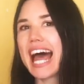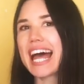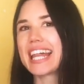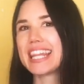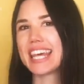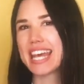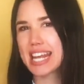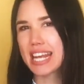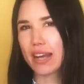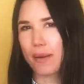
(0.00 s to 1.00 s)
And
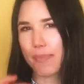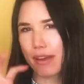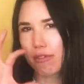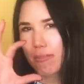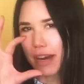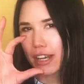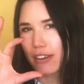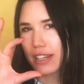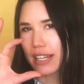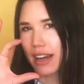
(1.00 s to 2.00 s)
then everybody
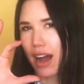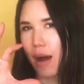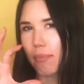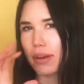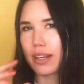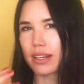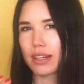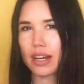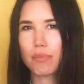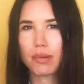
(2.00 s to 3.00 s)
got a cup, and the
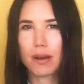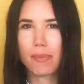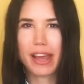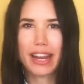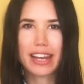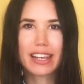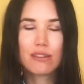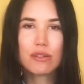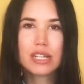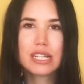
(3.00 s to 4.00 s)
cup had a
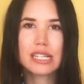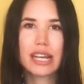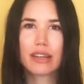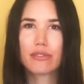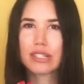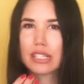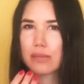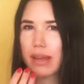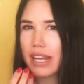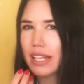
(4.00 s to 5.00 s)
liquid that was
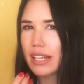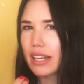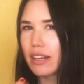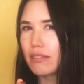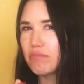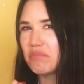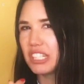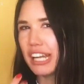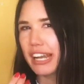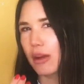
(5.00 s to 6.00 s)
smelling
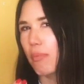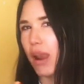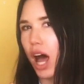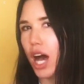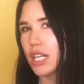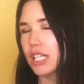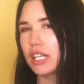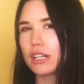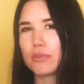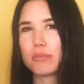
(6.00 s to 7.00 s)
like a plant, a
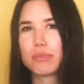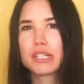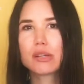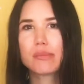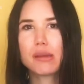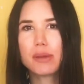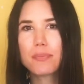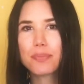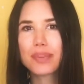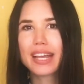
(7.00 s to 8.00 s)
little bit bitter
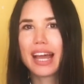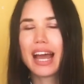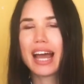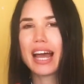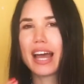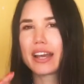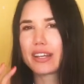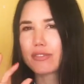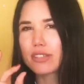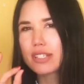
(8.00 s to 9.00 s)
maybe. And
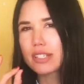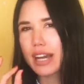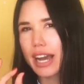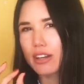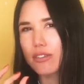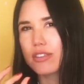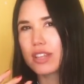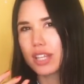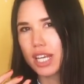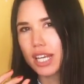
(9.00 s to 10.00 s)
it was kind of
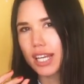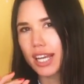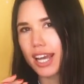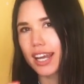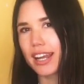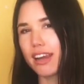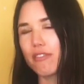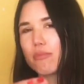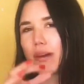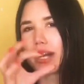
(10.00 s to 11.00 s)
thick, and
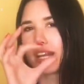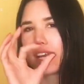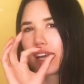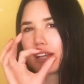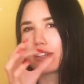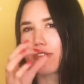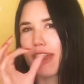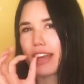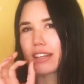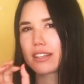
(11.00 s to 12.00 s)
everybody
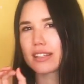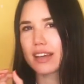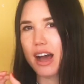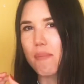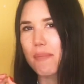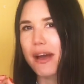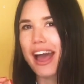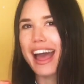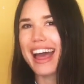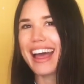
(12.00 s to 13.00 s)
drank this cup.
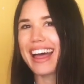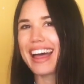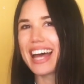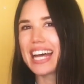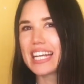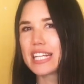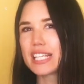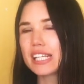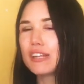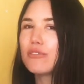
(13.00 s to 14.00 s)

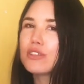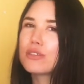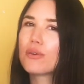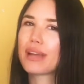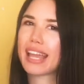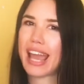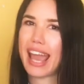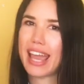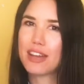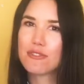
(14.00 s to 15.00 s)
And it was
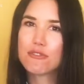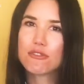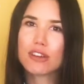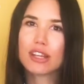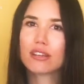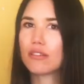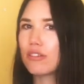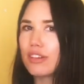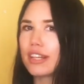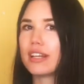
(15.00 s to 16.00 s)
okay to drink,
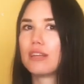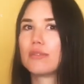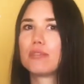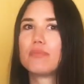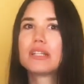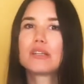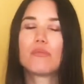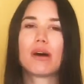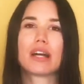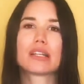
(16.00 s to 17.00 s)
only a little bit bitter,
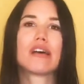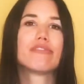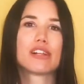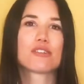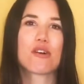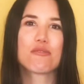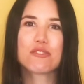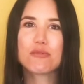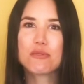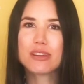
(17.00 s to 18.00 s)
but I felt
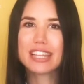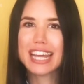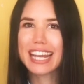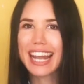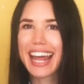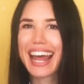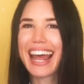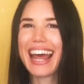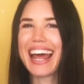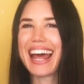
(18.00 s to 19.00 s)
comfortable with it.
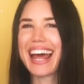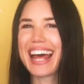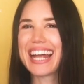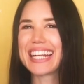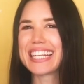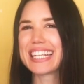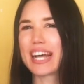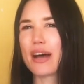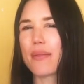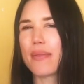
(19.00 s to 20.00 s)
And
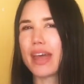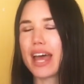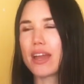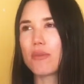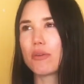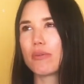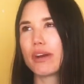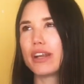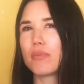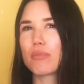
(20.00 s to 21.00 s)
then we
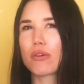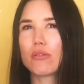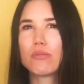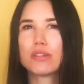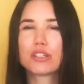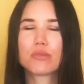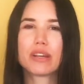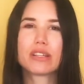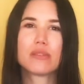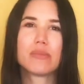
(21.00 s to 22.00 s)
waited probably
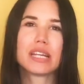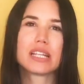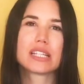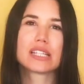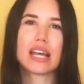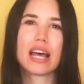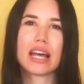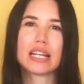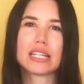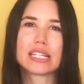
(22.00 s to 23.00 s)
20 minutes,
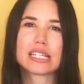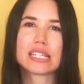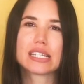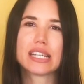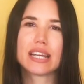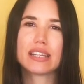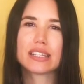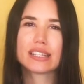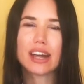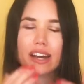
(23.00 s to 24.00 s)
and then
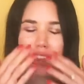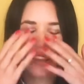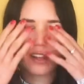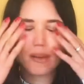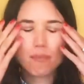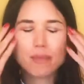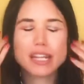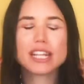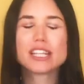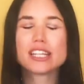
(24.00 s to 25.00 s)
it started that
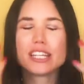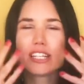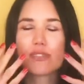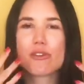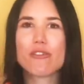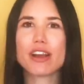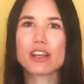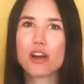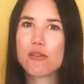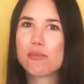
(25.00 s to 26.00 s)
many tears were
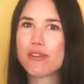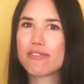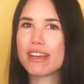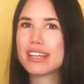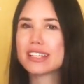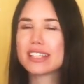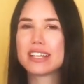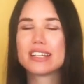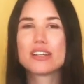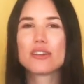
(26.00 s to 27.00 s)
running over my face, and
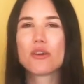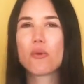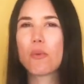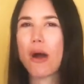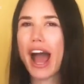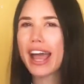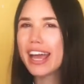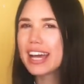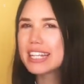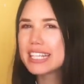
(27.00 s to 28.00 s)
I didn't know why
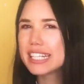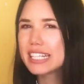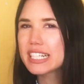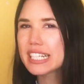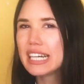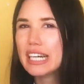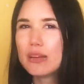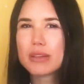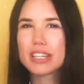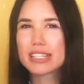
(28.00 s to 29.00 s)
I had tears,
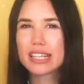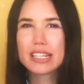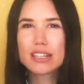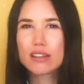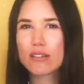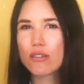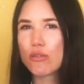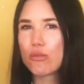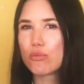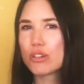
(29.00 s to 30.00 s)
because I didn't
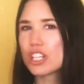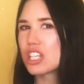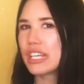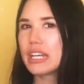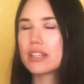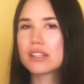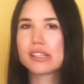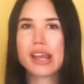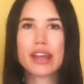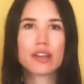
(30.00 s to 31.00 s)
know which
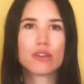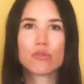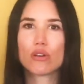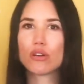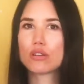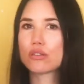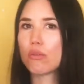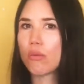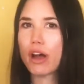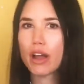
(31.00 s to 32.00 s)
incident it was
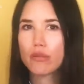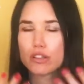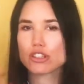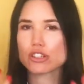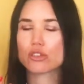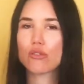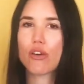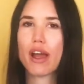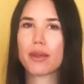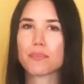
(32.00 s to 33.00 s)
or why I was just
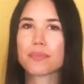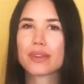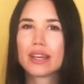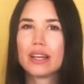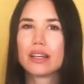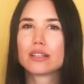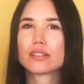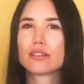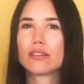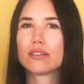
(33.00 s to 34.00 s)
crying.
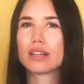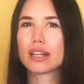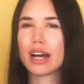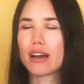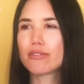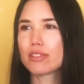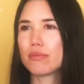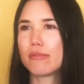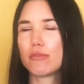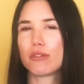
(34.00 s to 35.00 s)
So then after
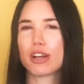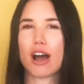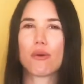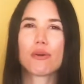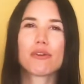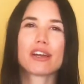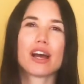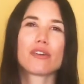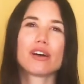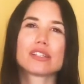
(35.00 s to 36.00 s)
maybe 1 hour,
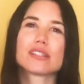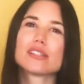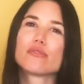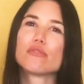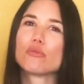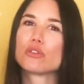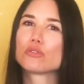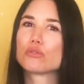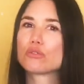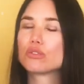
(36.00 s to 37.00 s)
Ricardo asked us if we
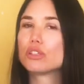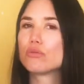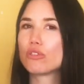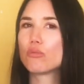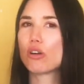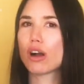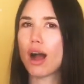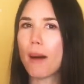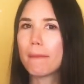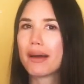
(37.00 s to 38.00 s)
want to drink one more
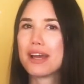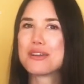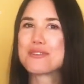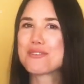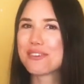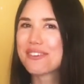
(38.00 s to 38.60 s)
cup to go